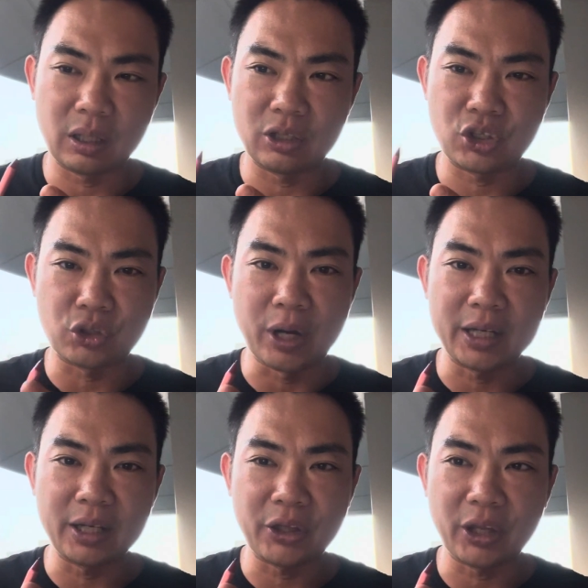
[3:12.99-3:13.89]

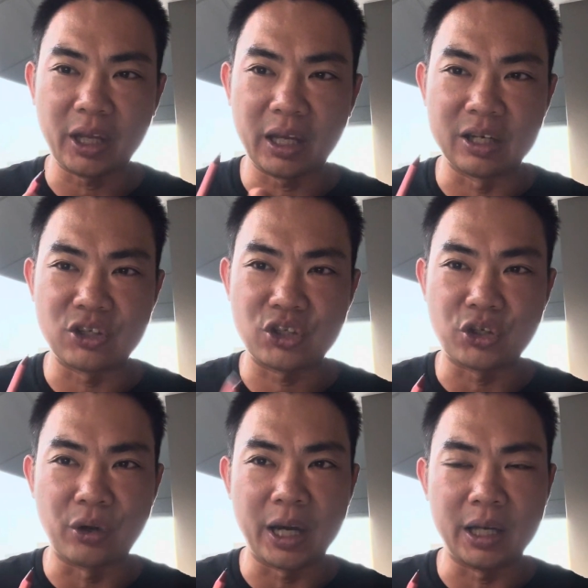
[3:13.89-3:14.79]
strength, and
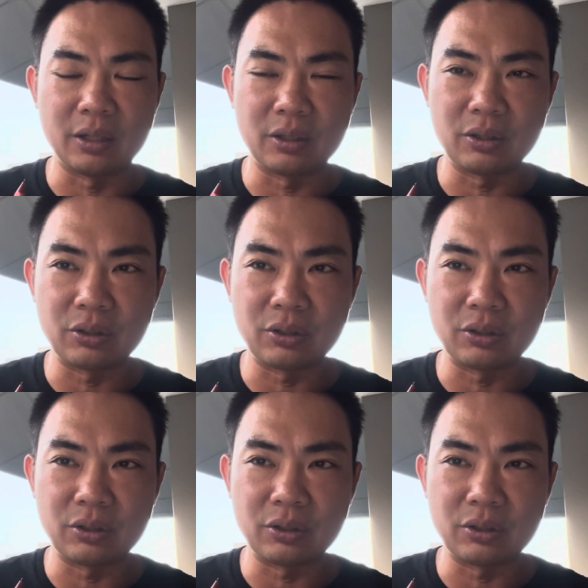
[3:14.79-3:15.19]
strain.